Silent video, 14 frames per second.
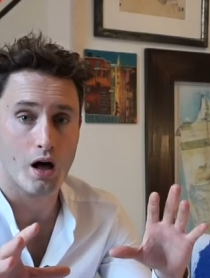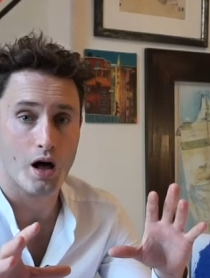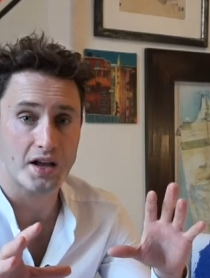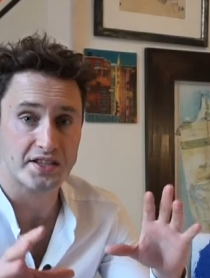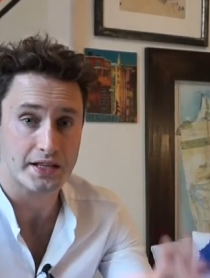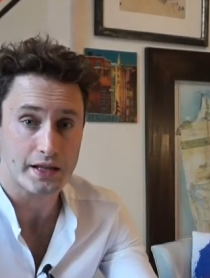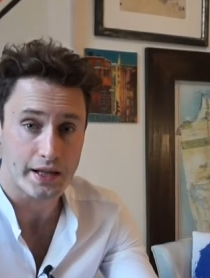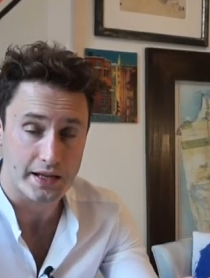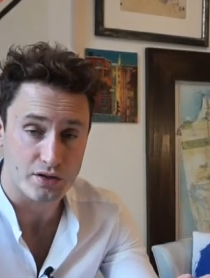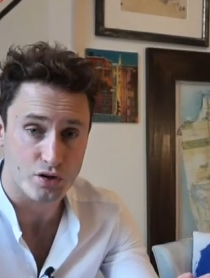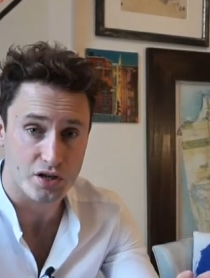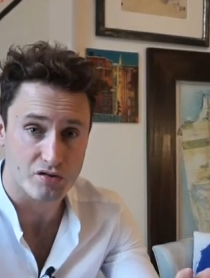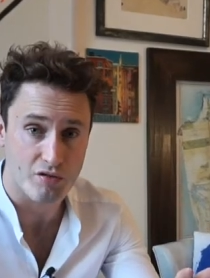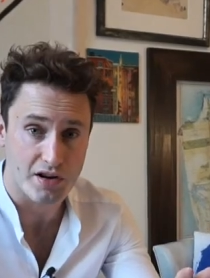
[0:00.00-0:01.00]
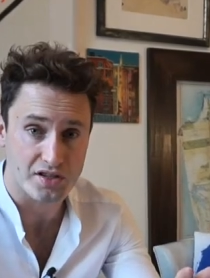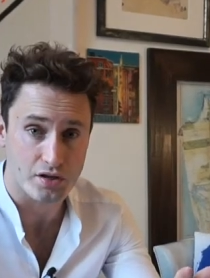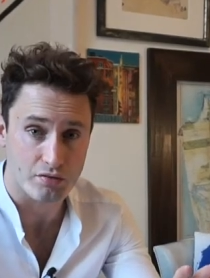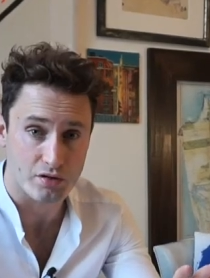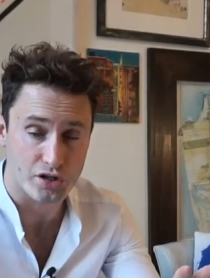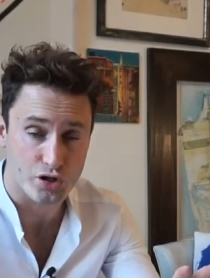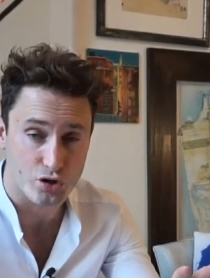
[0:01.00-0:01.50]
I see that interest rates
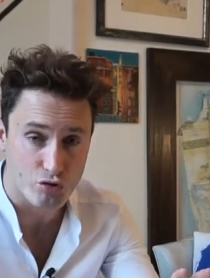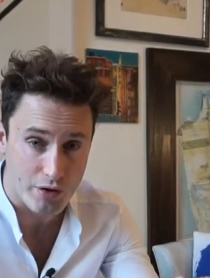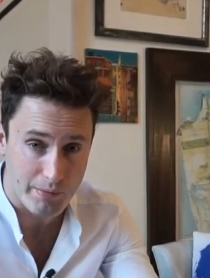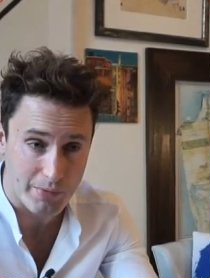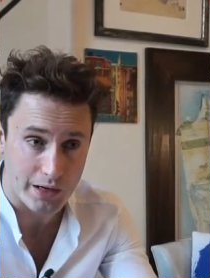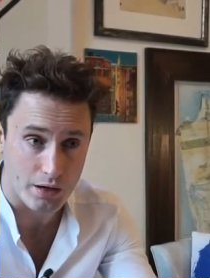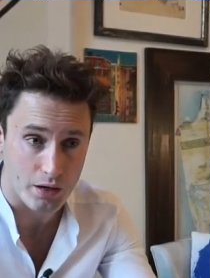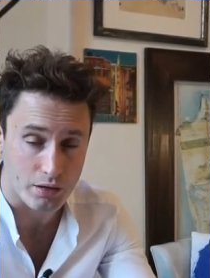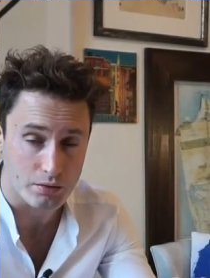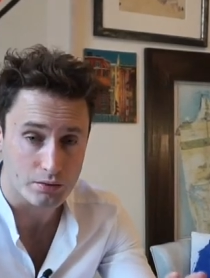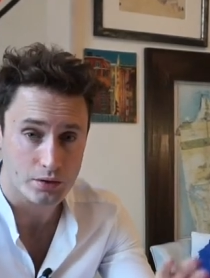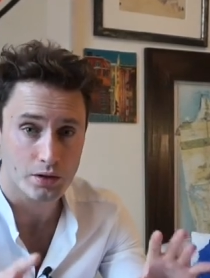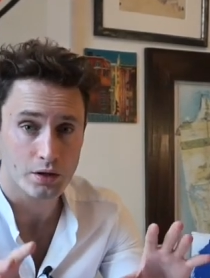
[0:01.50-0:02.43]
are extremely low.